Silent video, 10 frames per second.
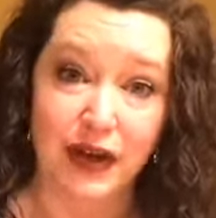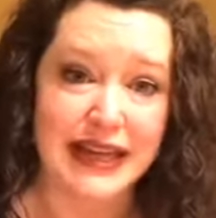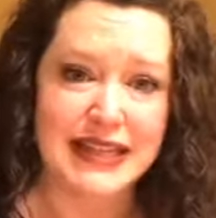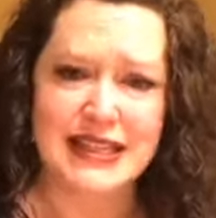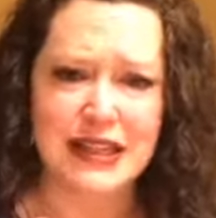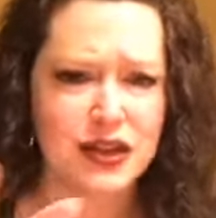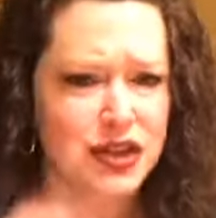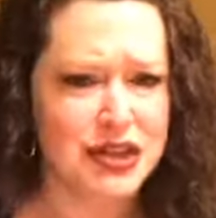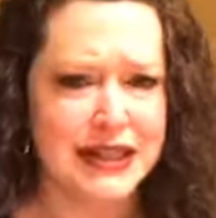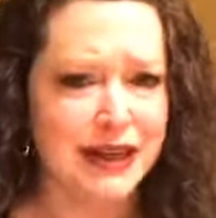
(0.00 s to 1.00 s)
He still
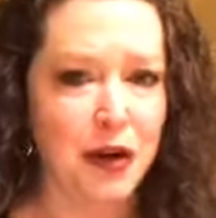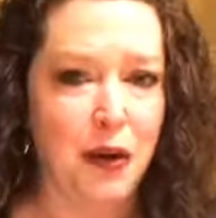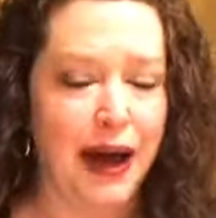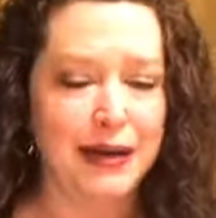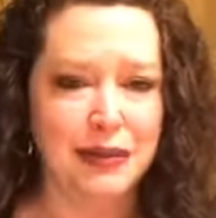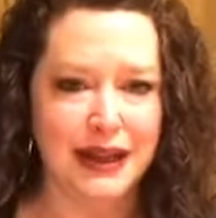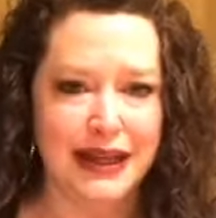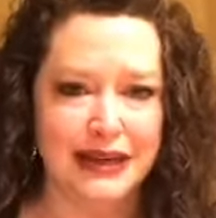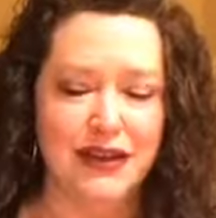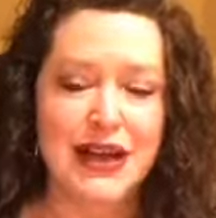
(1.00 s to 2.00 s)
just didn't quite
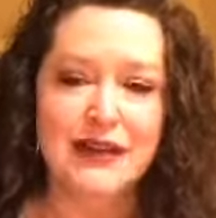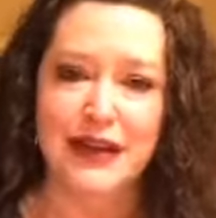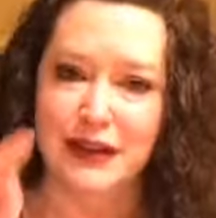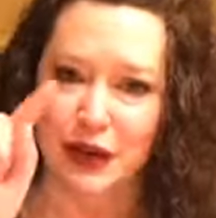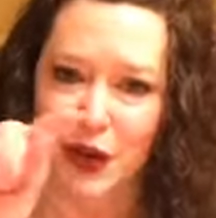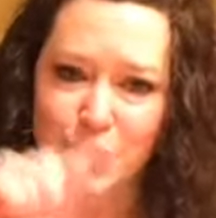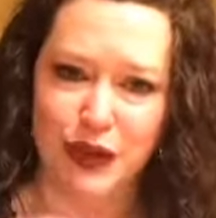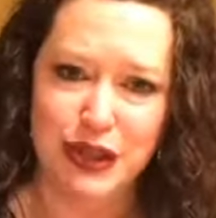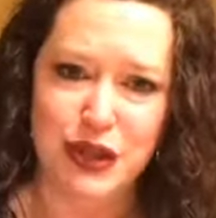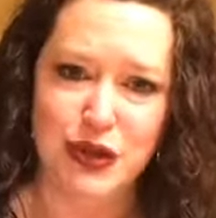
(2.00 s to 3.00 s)
believe that the Lord
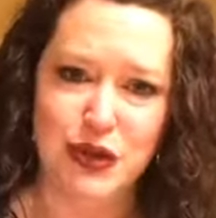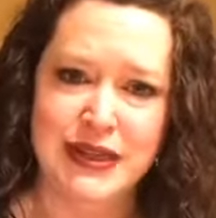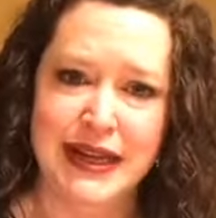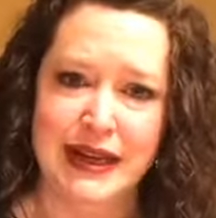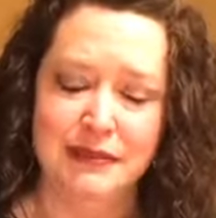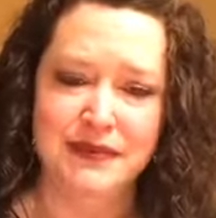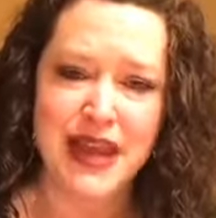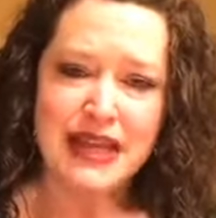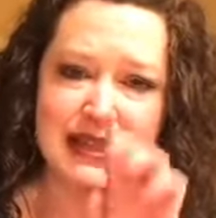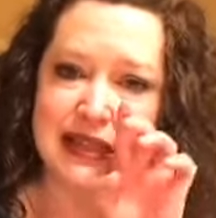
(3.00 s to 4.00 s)
would use him
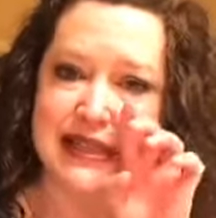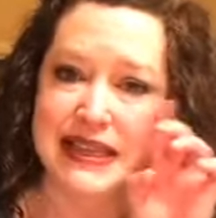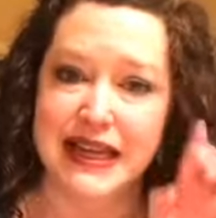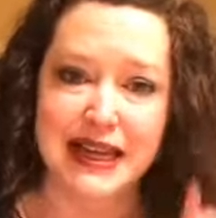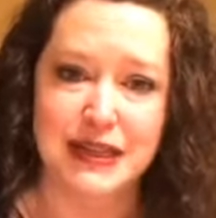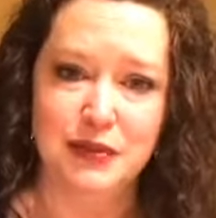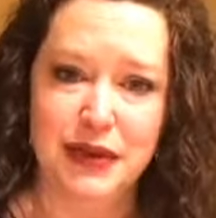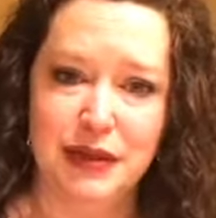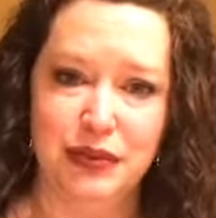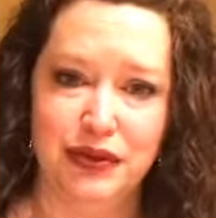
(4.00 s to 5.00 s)
to set his
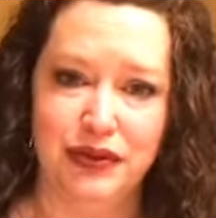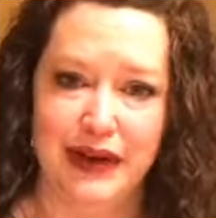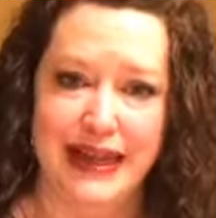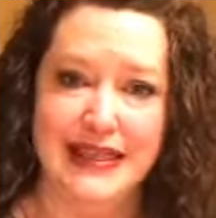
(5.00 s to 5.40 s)
people free.